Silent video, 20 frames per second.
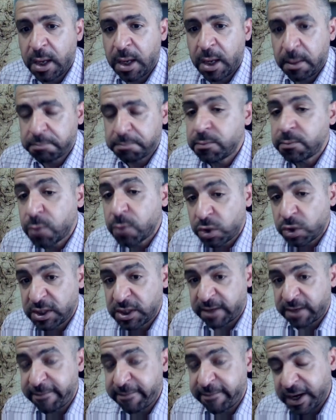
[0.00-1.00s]
which is a
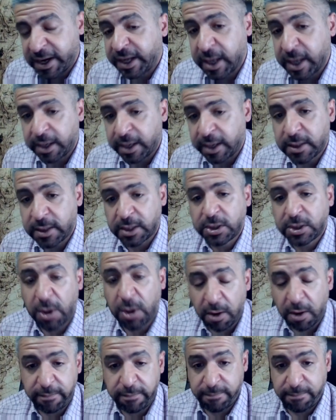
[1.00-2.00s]
very characteristic of
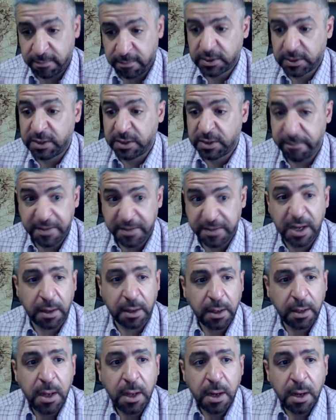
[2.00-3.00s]
severe
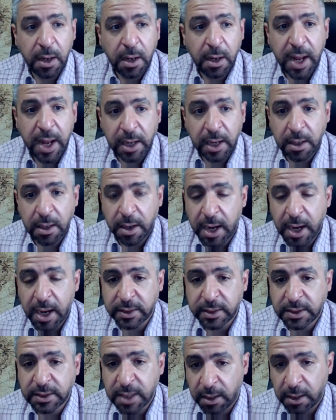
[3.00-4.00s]
Langerhans cell
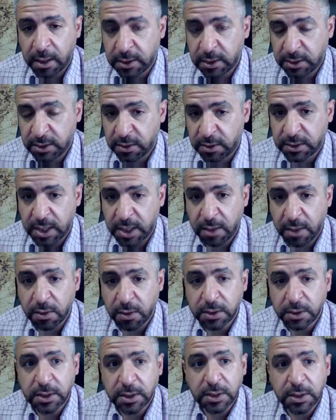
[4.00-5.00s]
histiocytosis.
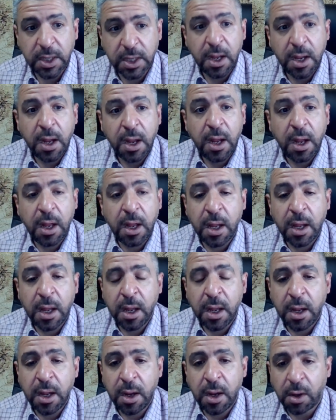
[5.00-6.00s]

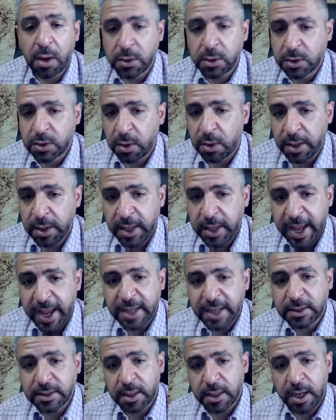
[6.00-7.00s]
Also in the
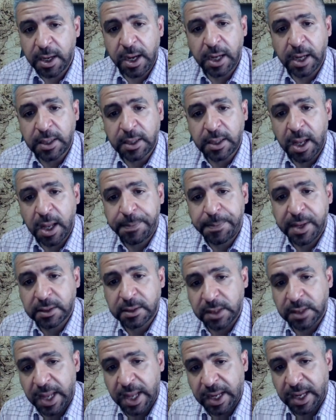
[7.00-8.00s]
X-ray, it appears
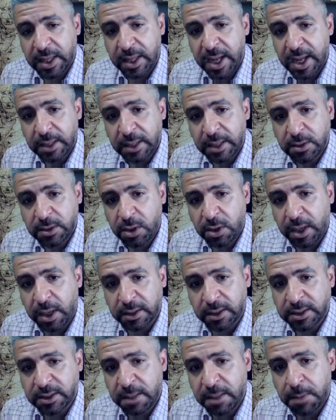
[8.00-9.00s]
like that. You can see
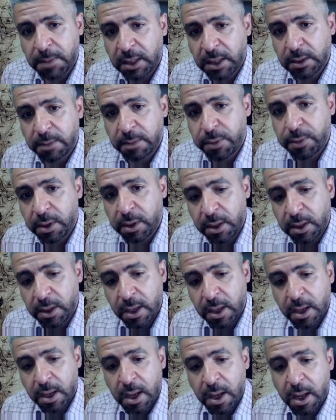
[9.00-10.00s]
multiple
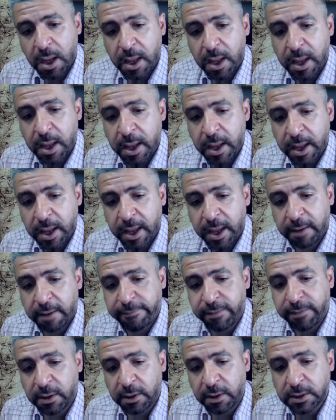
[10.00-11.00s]
air-filled
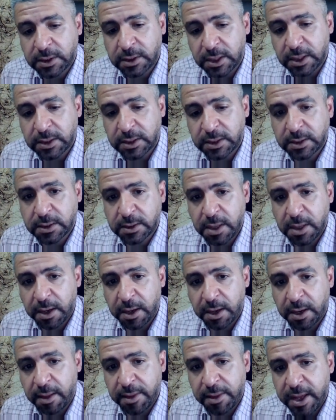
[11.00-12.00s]
cysts here and
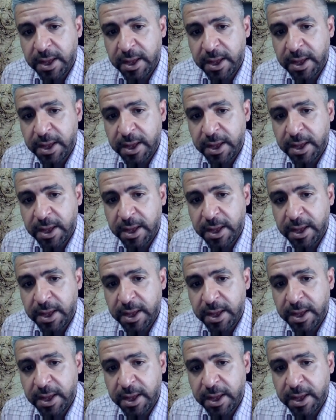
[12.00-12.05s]
there,